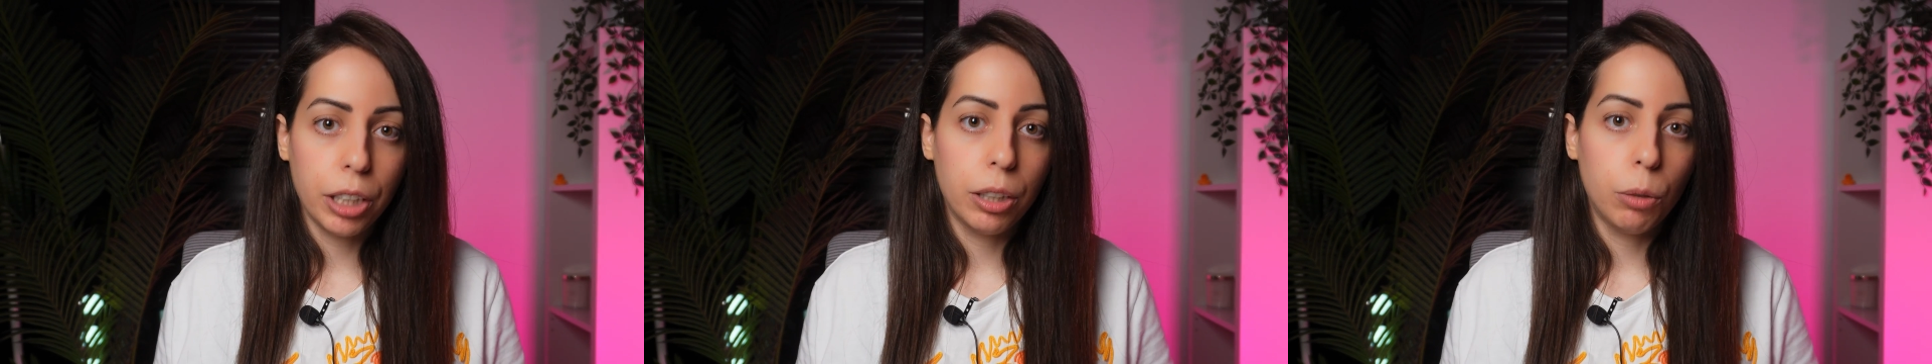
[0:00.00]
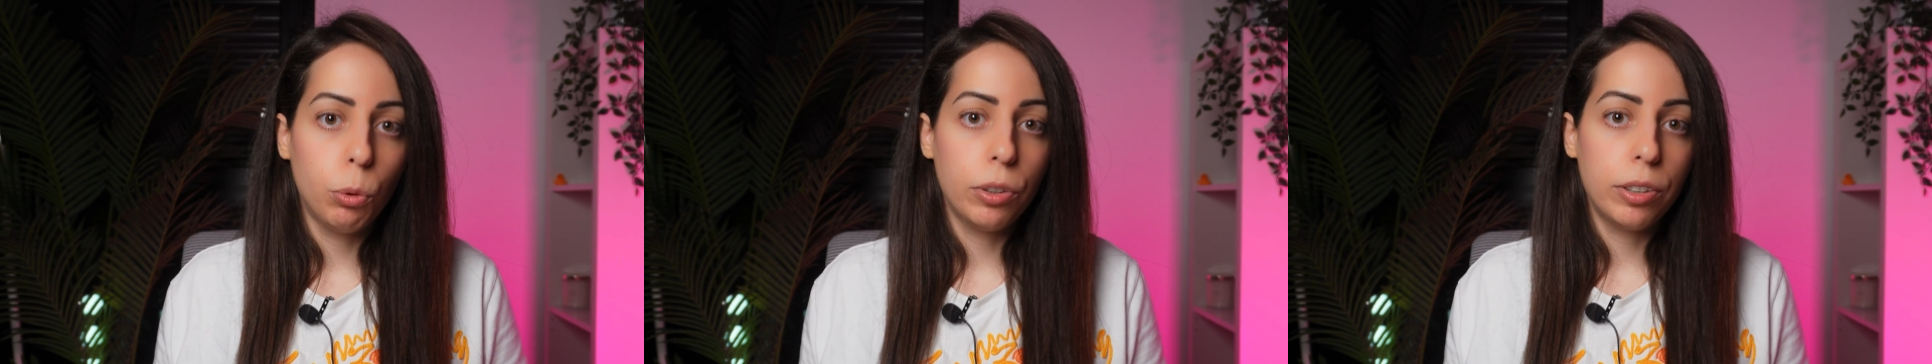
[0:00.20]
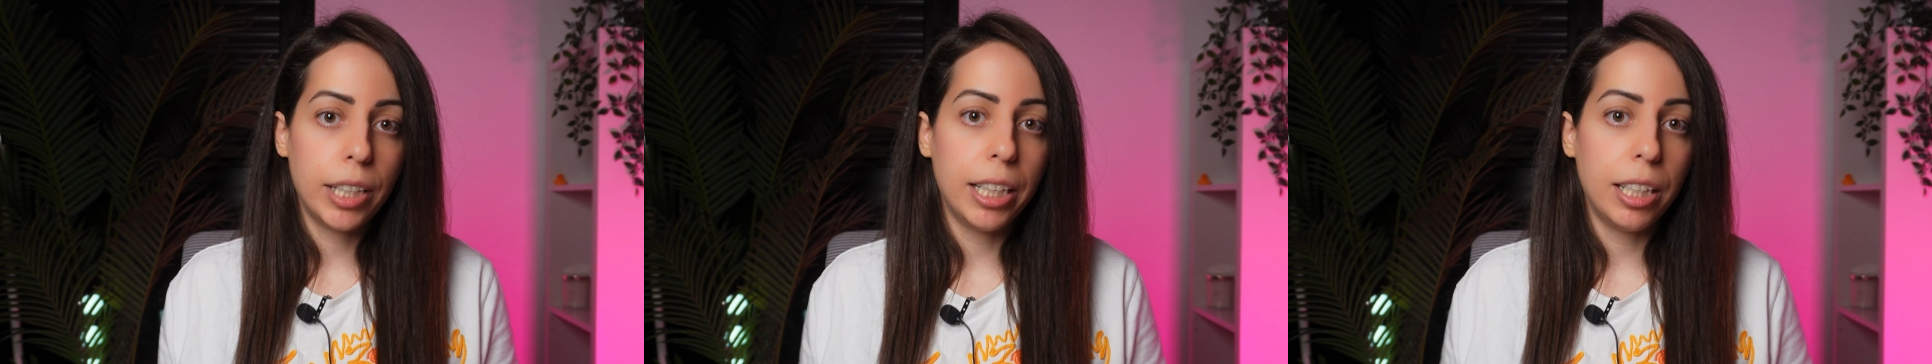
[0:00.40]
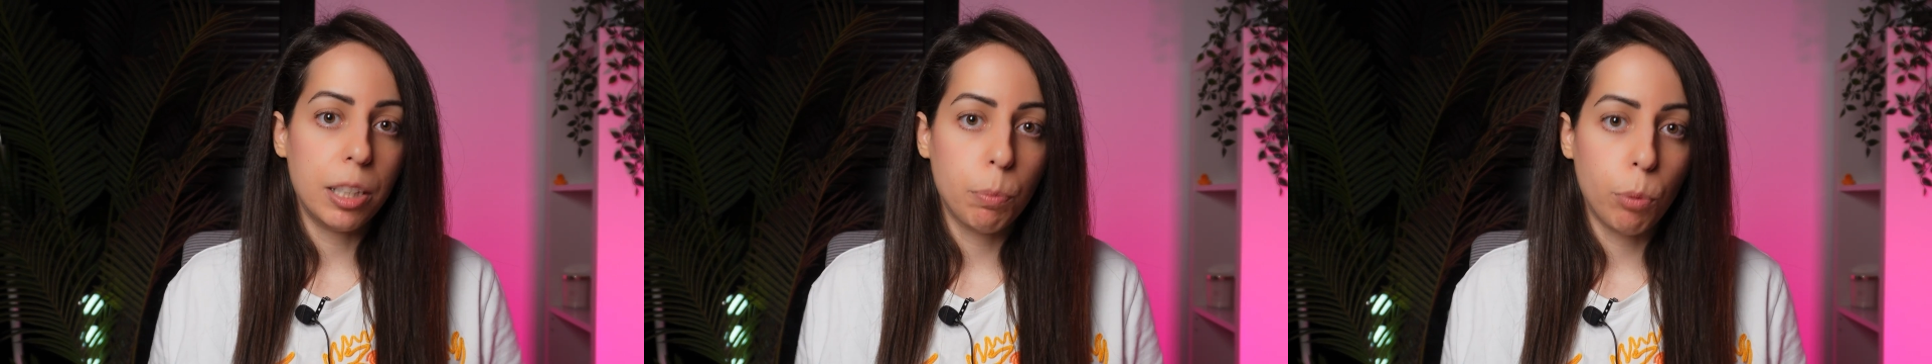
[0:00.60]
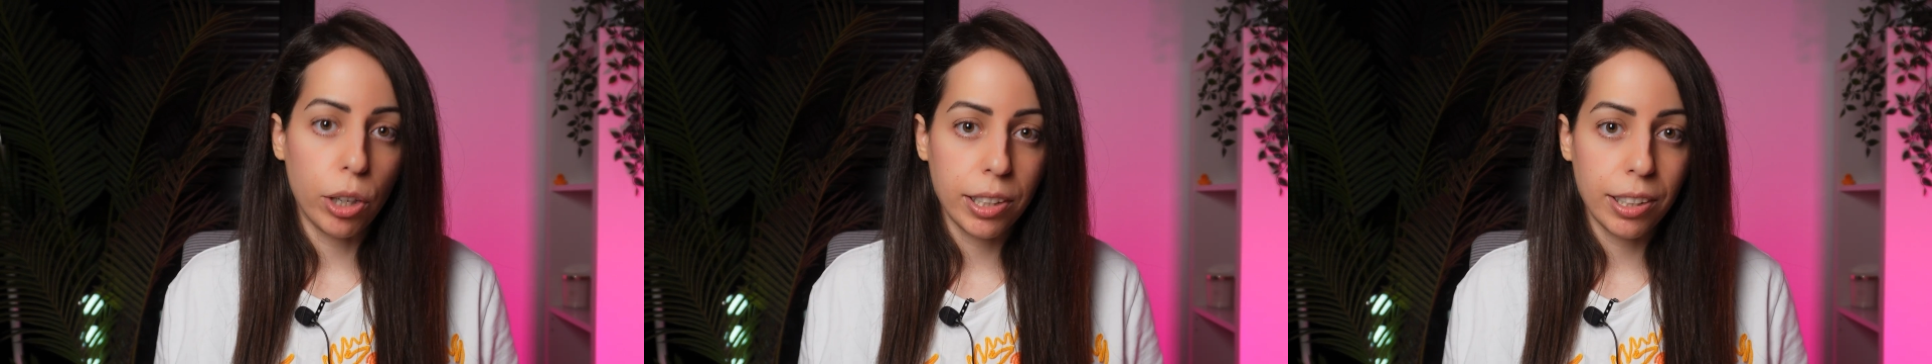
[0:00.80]
that will say this
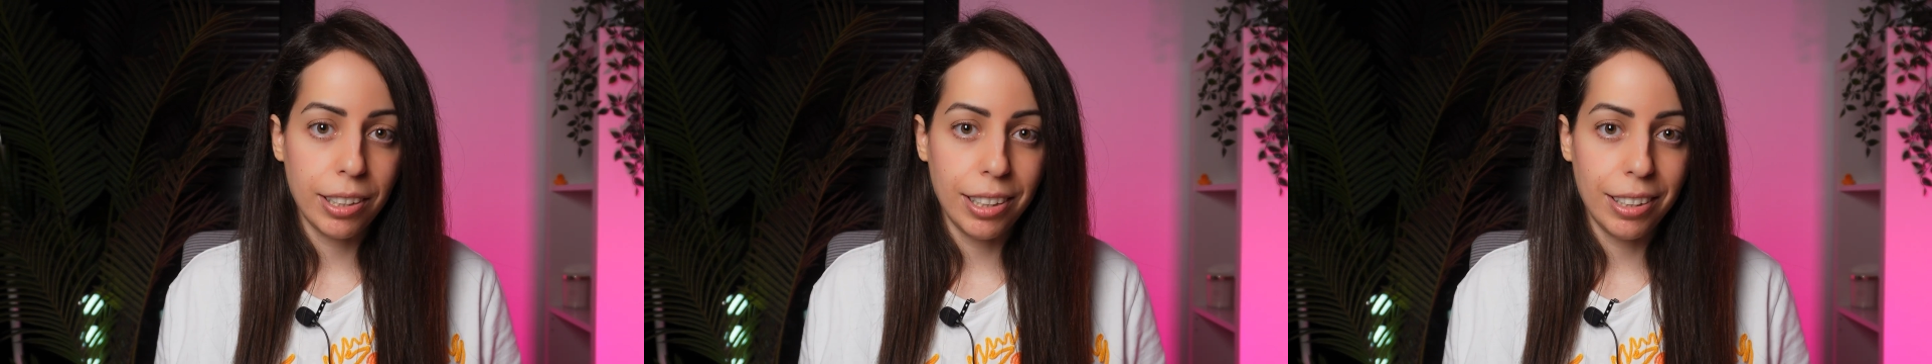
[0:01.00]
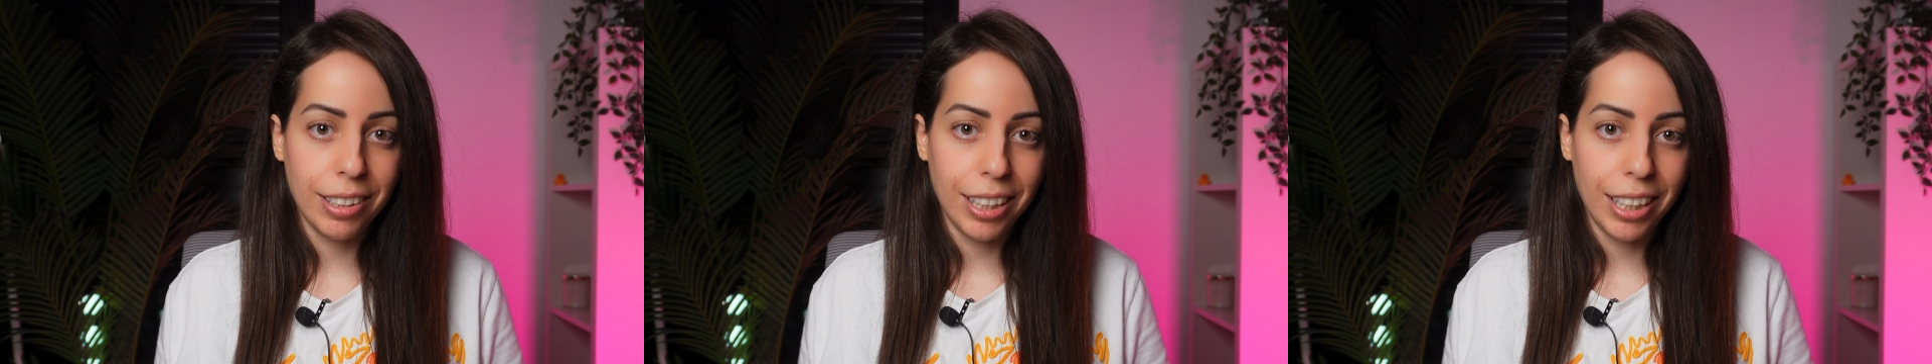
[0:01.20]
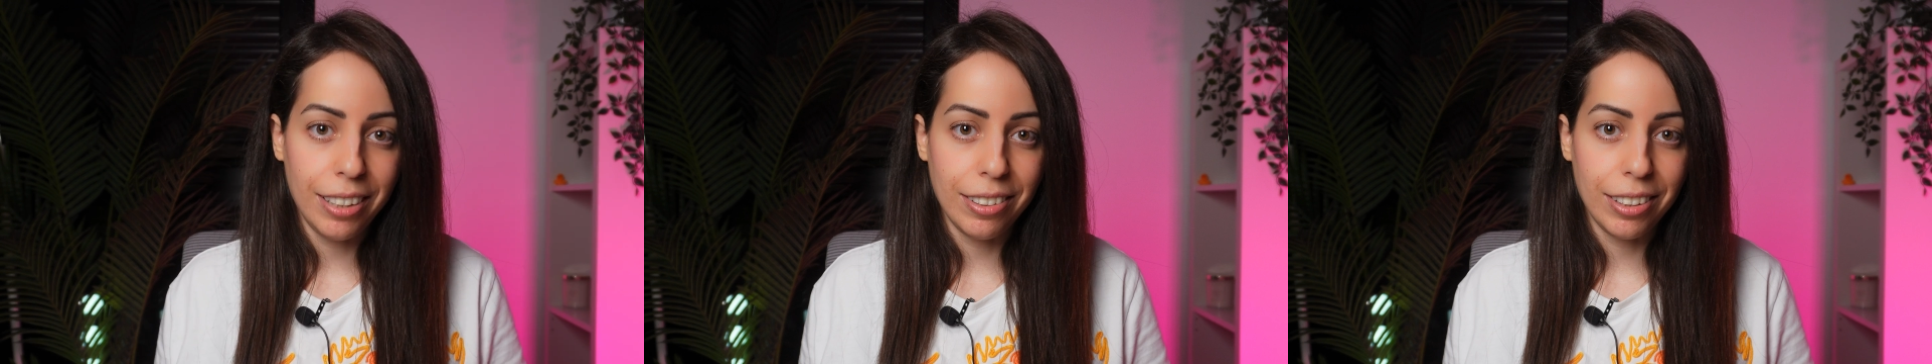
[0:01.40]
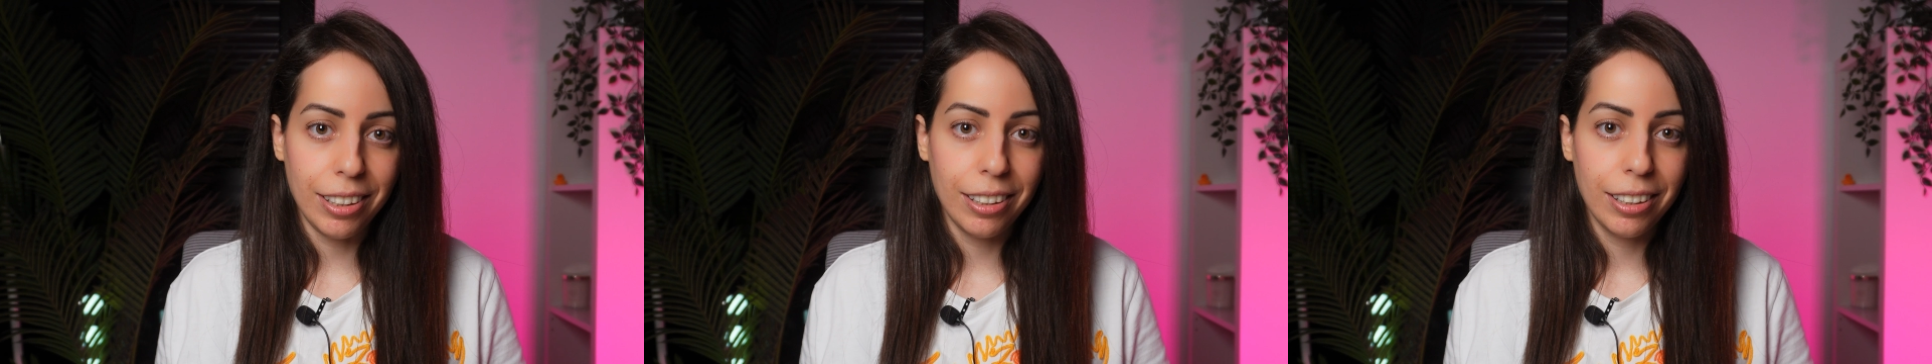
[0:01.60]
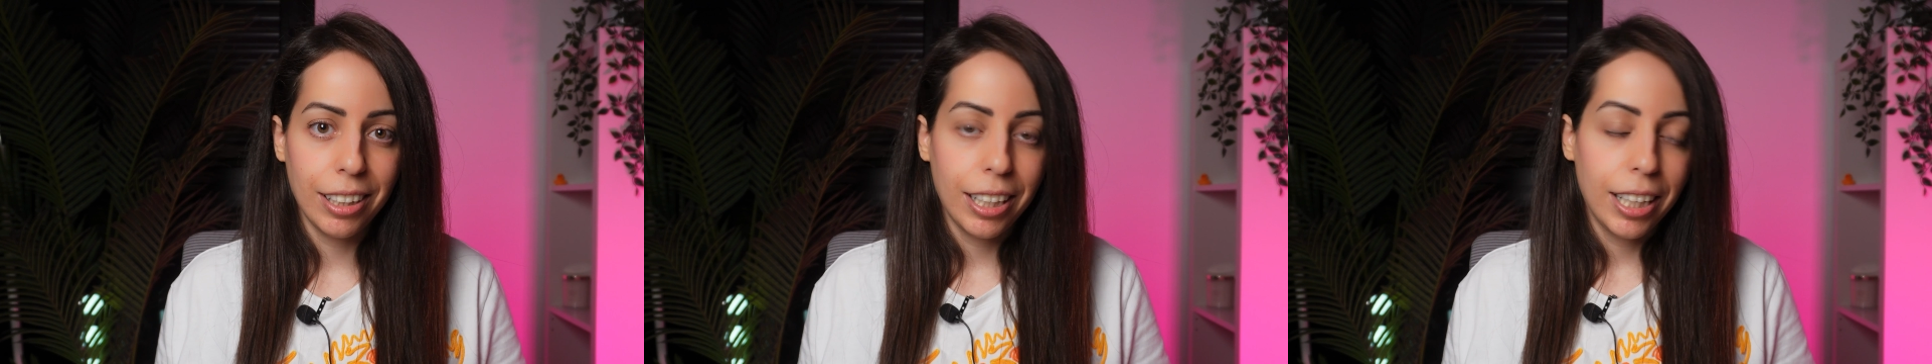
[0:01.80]
process is easy.